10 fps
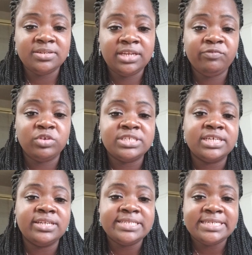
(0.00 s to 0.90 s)

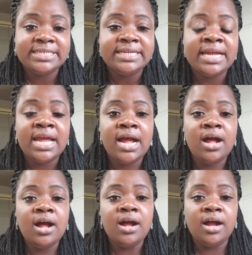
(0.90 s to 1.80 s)
infertility,
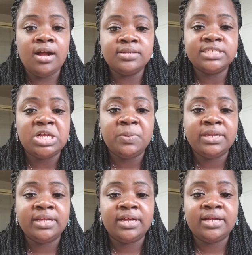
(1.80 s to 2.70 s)
also
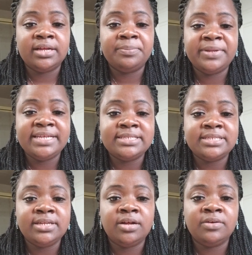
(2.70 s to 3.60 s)
with
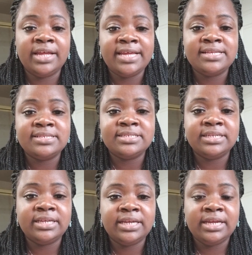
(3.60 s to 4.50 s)
PCOS,
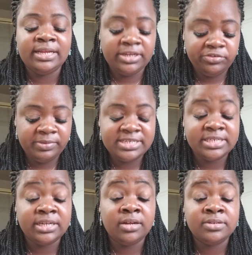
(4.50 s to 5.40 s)

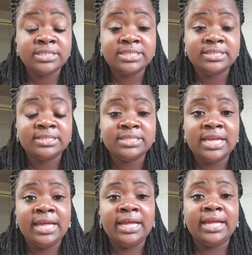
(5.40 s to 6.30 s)
endometriosis.
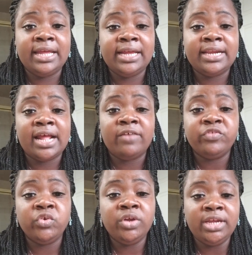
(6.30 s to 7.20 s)
And
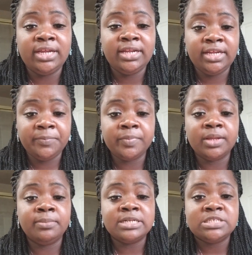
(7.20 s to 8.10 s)
after getting
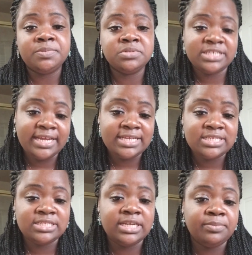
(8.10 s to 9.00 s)
multiple
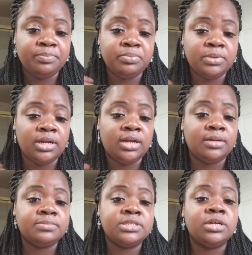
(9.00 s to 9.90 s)
tests and
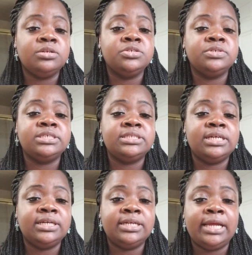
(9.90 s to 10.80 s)
surgeries
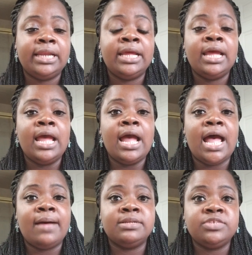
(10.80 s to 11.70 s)
done,
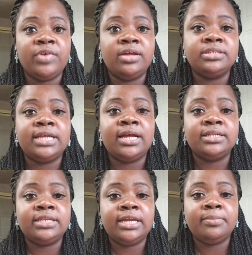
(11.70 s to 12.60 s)
I was found
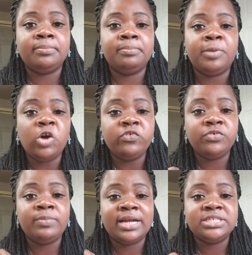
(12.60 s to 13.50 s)
out that both of
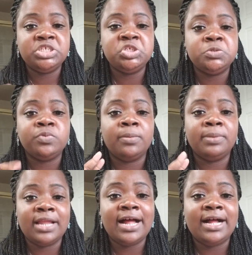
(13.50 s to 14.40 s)
my tubes were
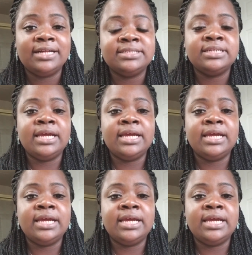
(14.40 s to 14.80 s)
blocked.